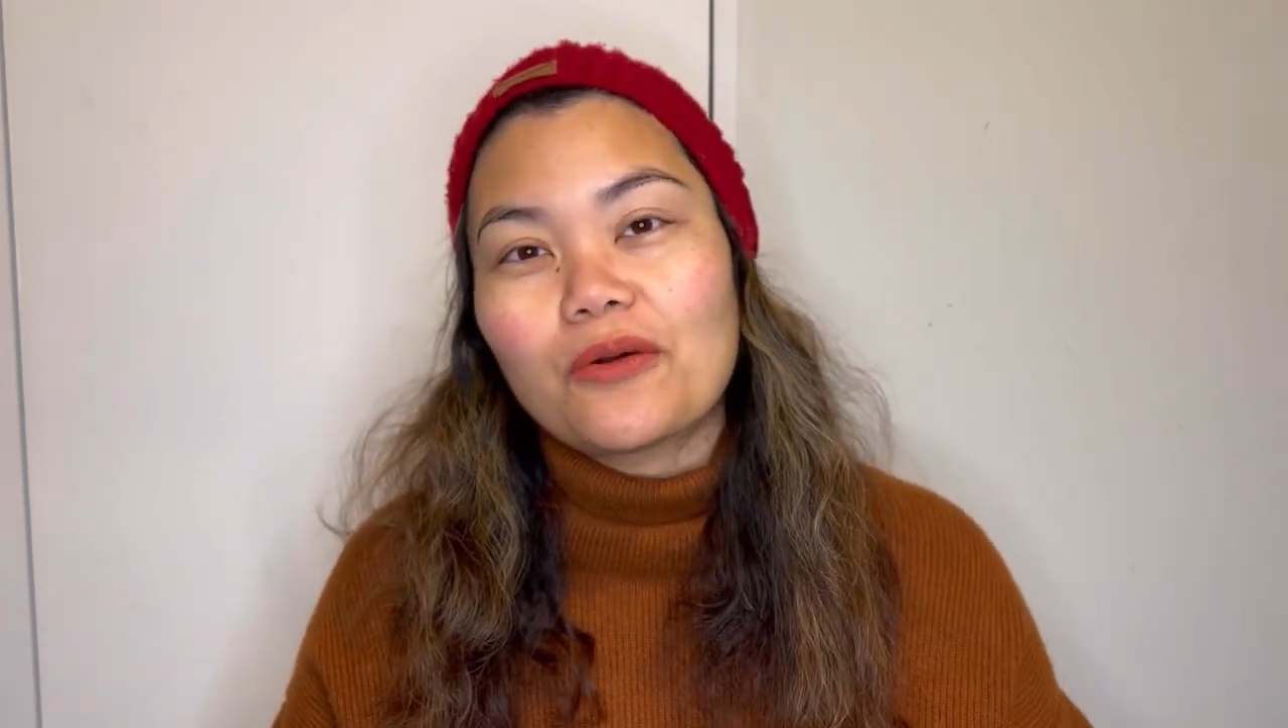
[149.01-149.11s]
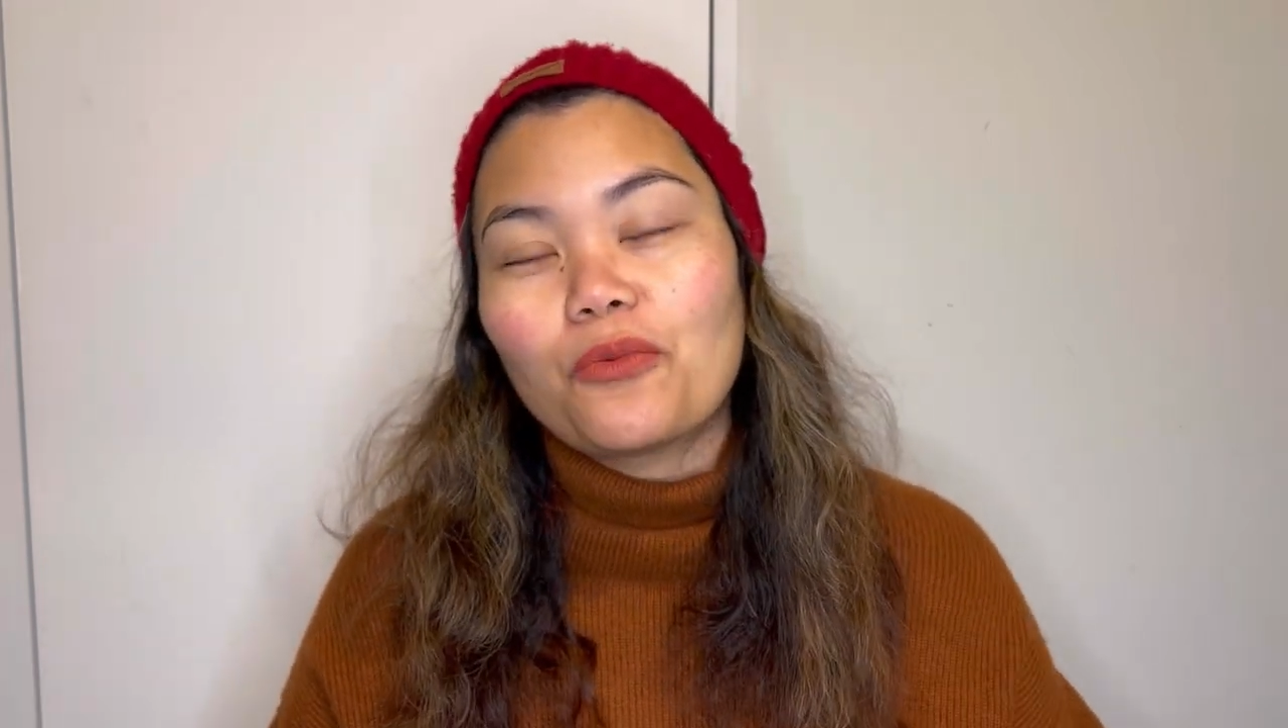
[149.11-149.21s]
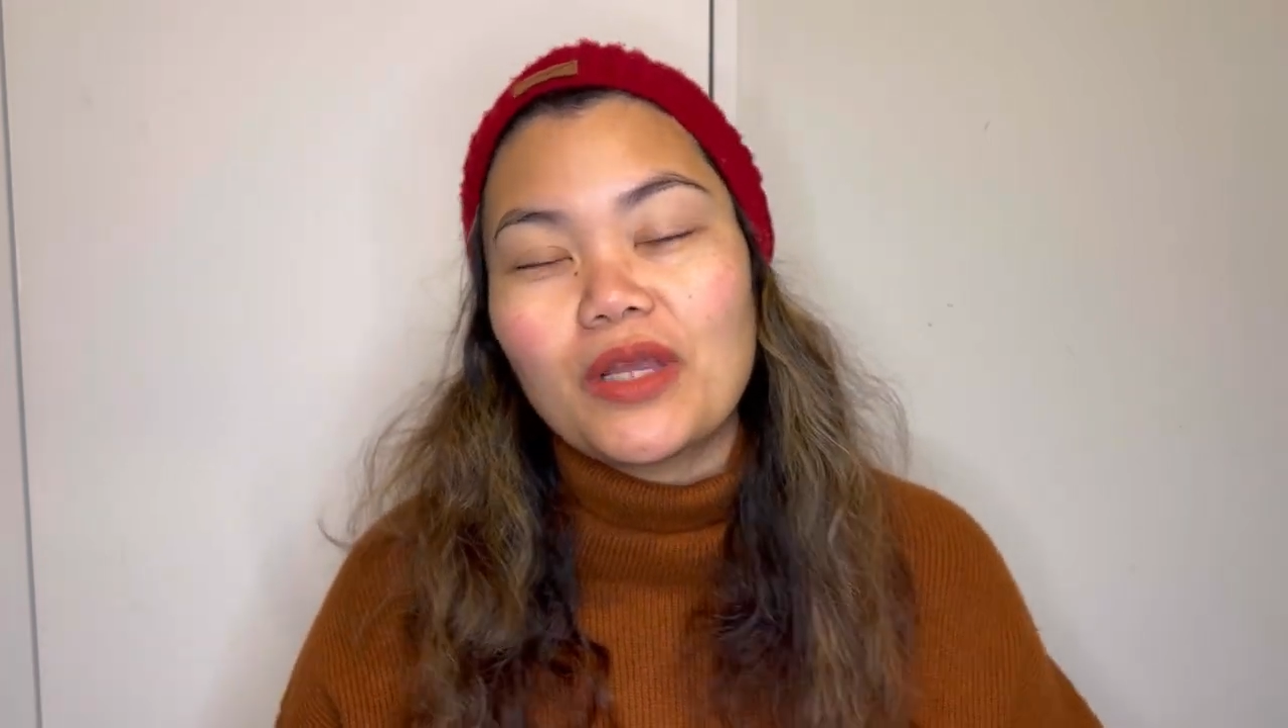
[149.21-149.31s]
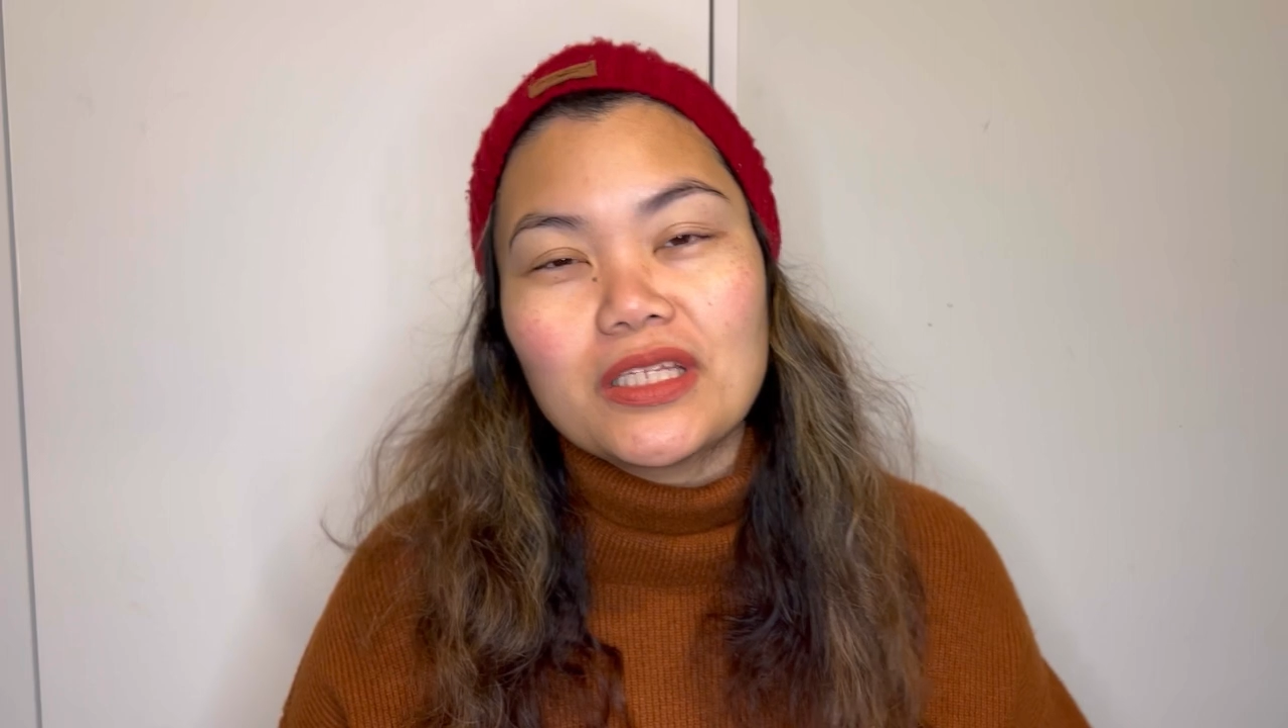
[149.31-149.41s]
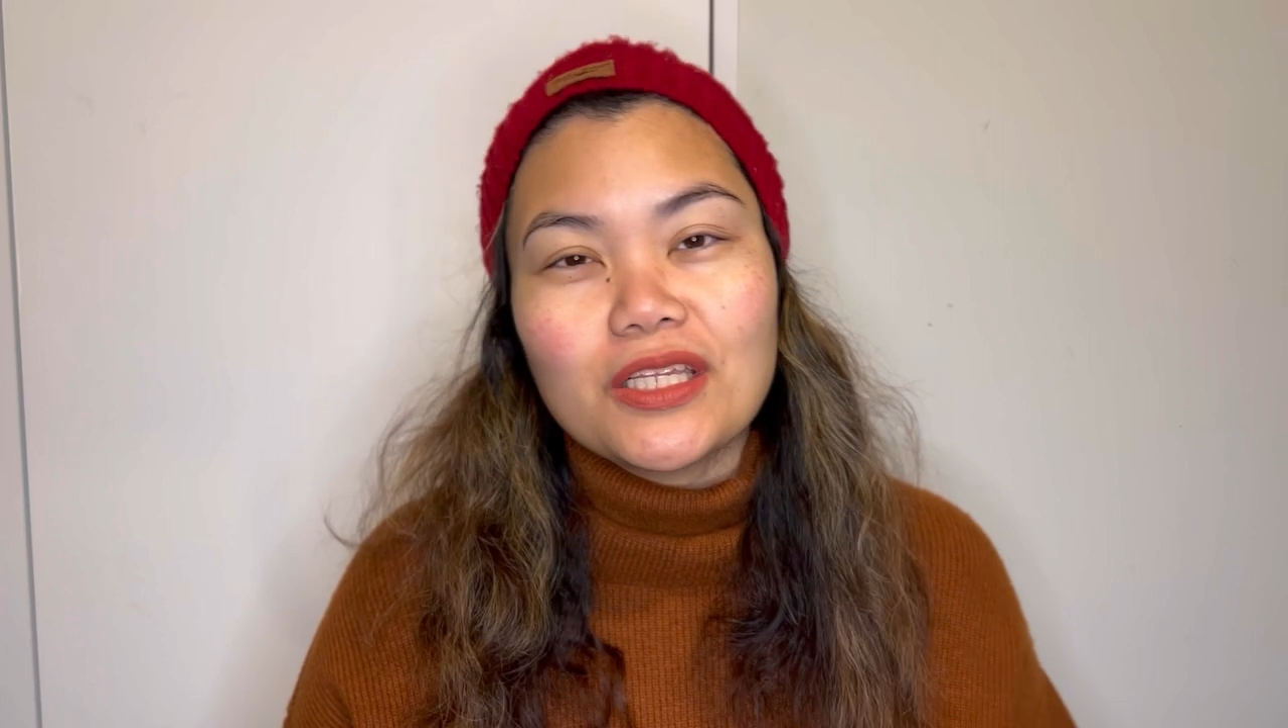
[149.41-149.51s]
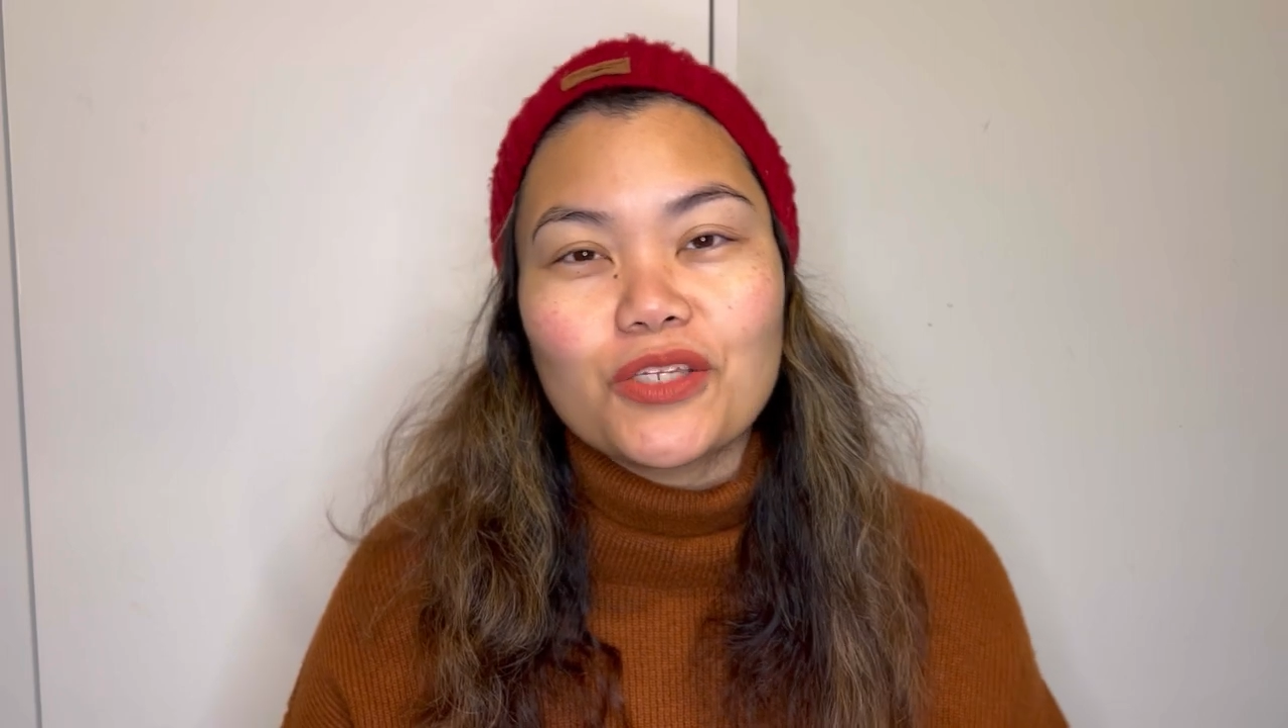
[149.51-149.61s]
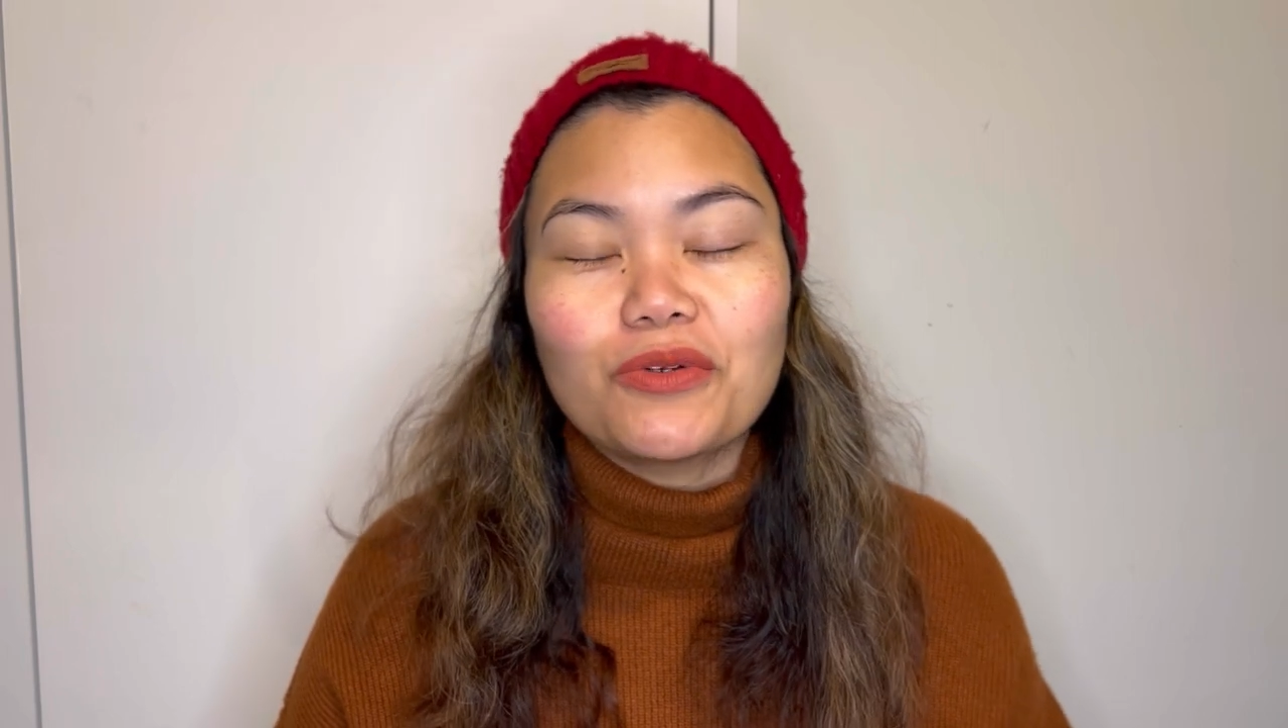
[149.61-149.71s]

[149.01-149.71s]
went into